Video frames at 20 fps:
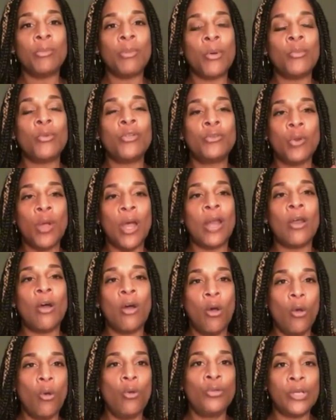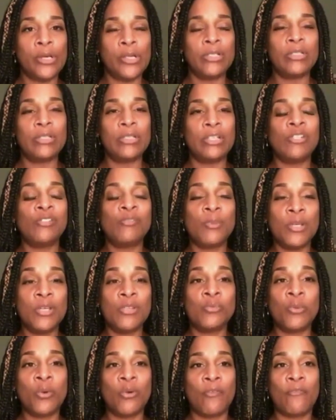But we try to hold on to things
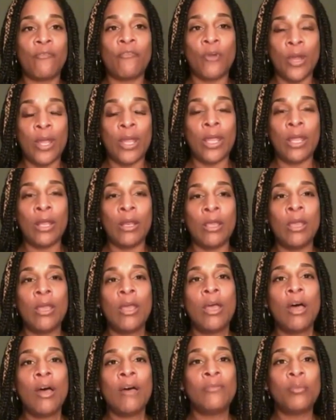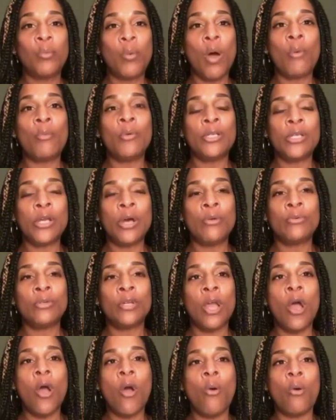because we're afraid of what we don't
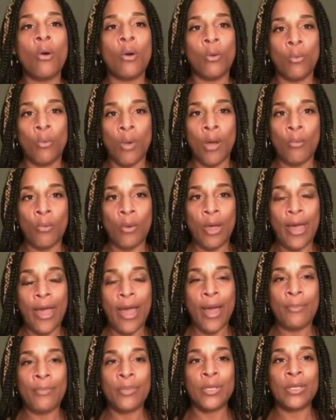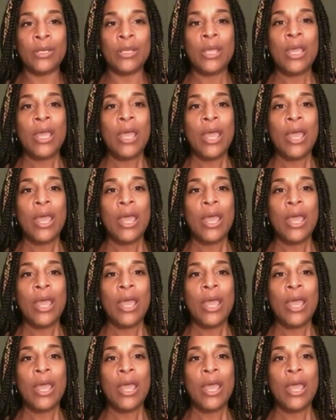know or what will happen.